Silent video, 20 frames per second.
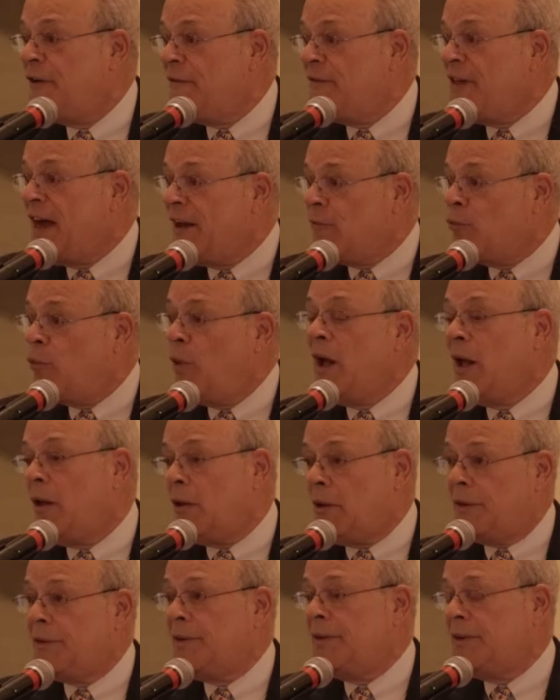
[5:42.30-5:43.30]
of that
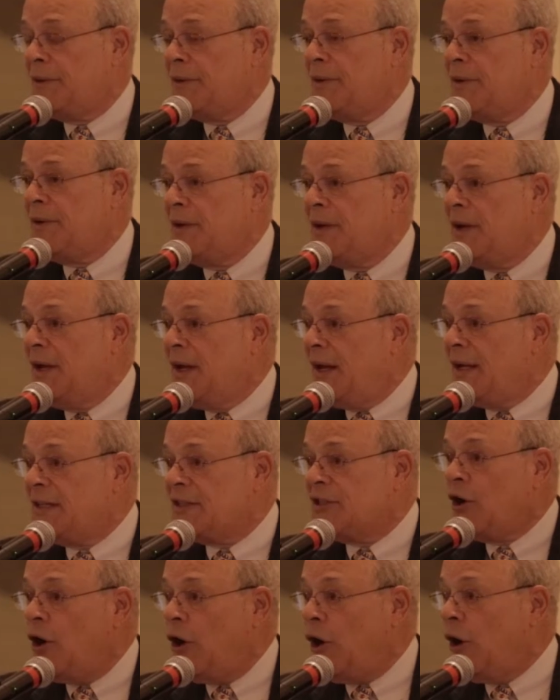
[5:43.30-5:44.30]
wealth
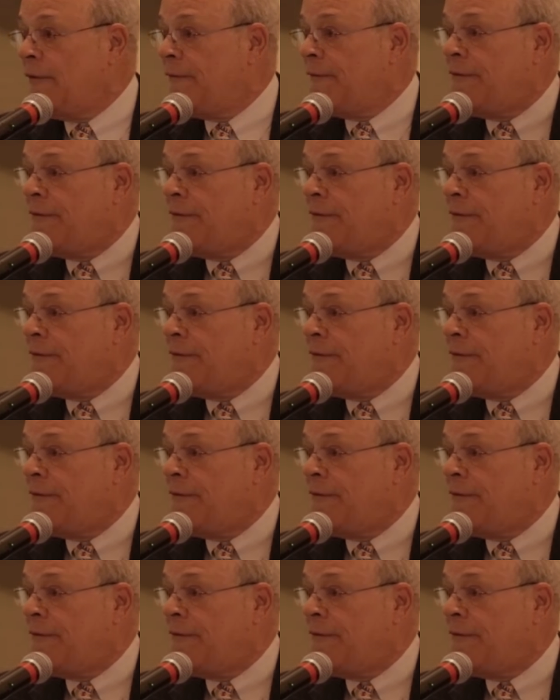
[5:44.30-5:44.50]
has gone